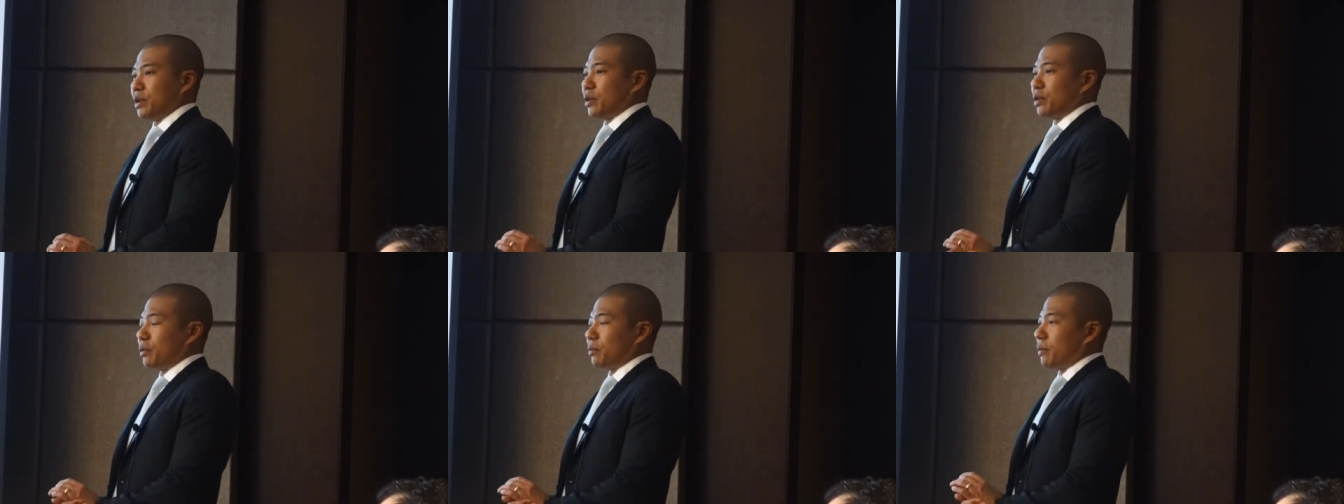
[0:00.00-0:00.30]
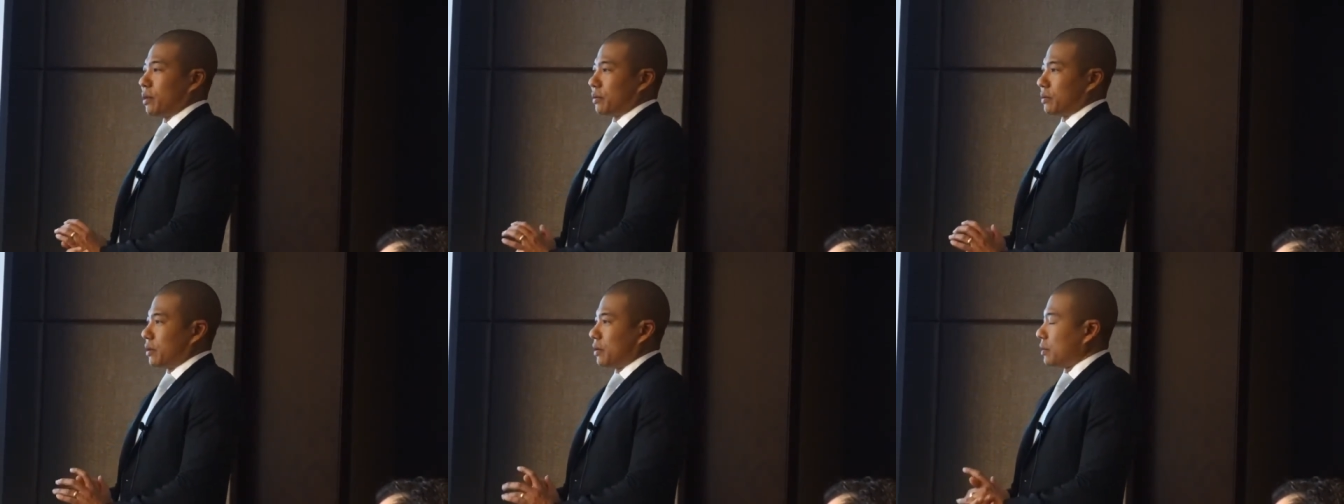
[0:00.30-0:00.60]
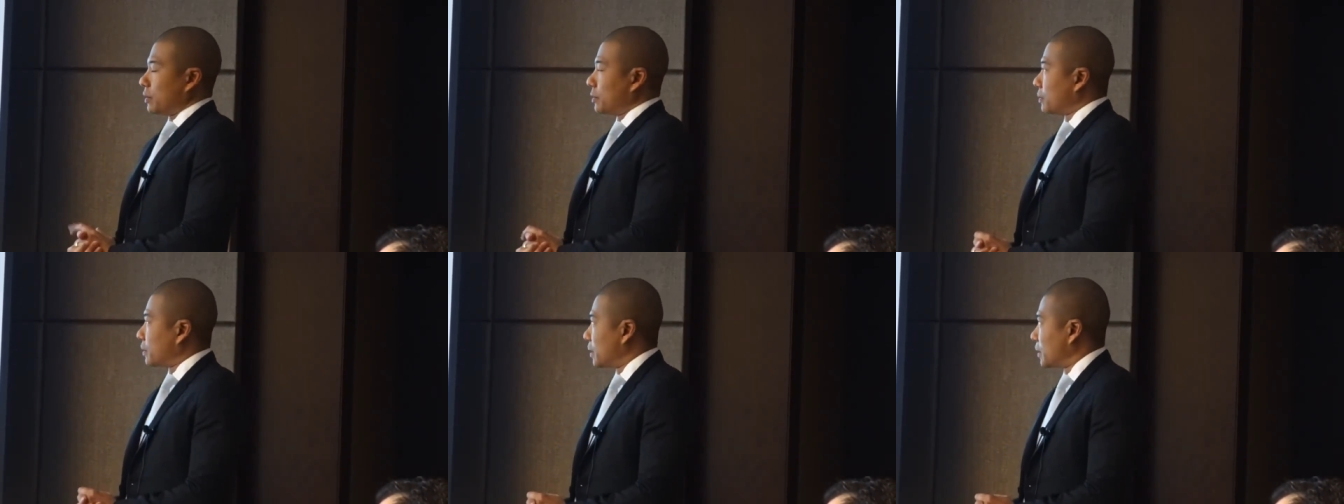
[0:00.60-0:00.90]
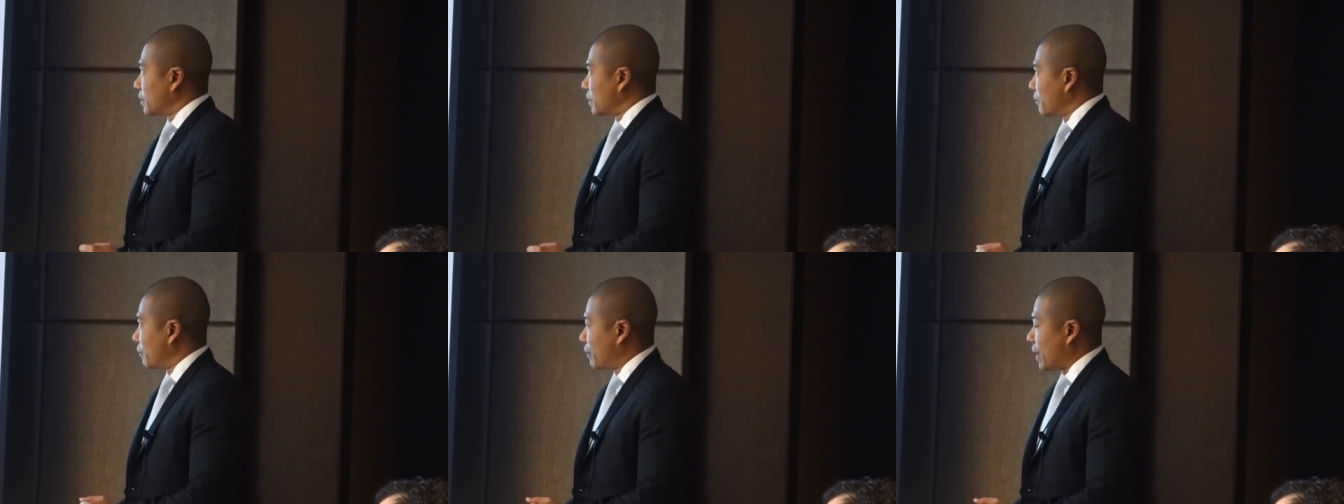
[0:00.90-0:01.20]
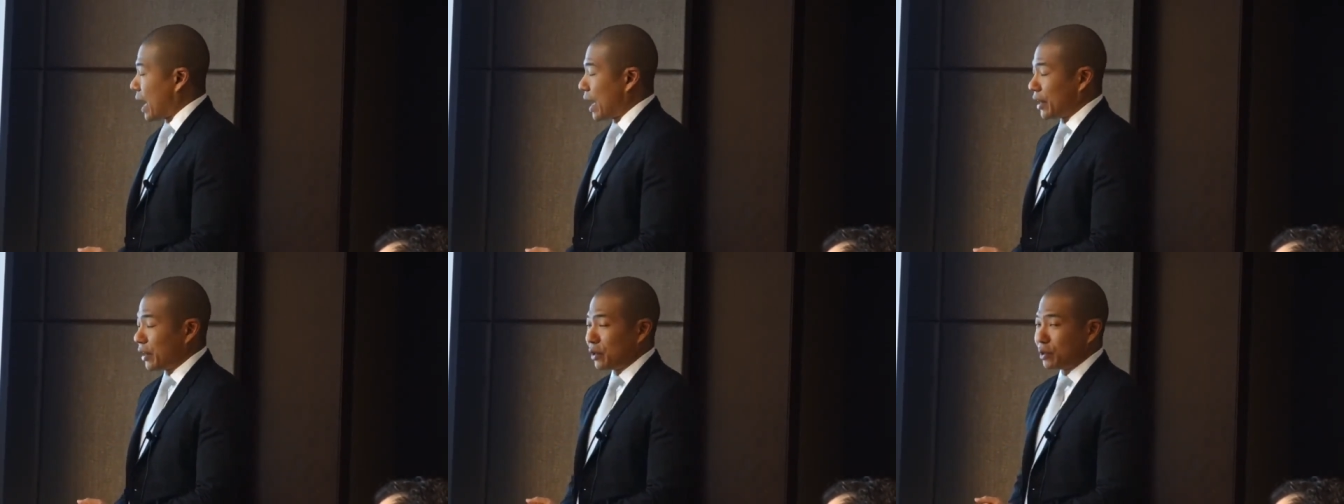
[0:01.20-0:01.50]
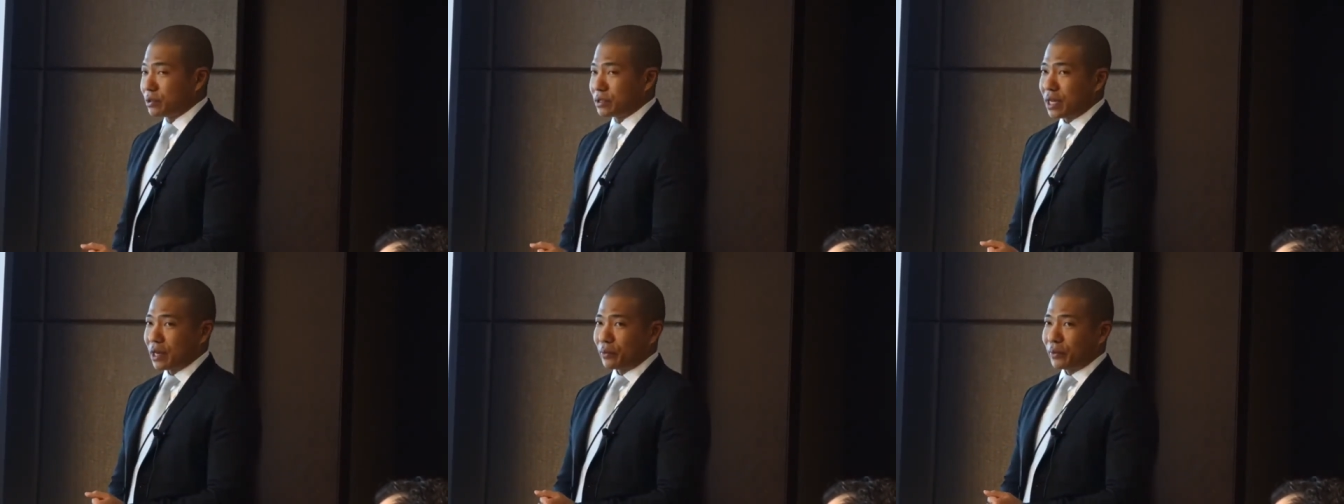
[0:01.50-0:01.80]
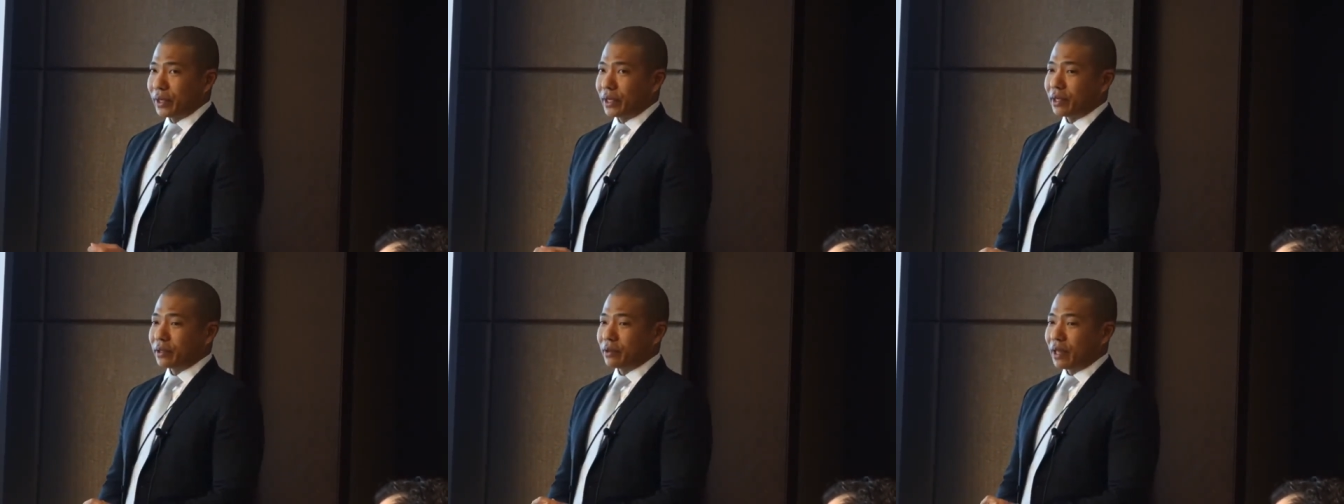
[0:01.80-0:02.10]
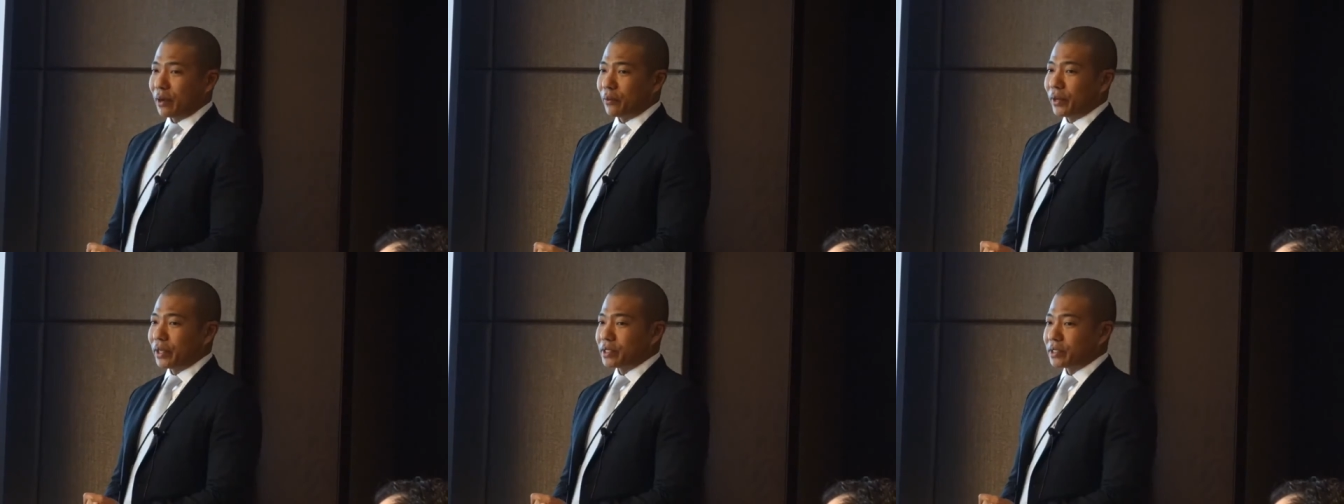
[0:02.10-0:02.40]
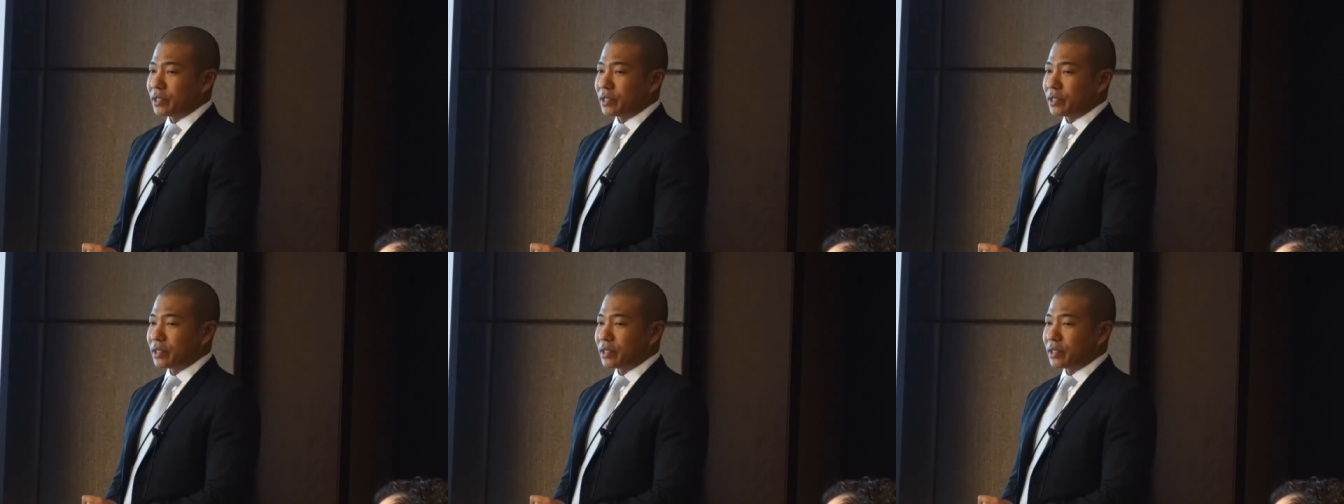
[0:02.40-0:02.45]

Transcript: the values that we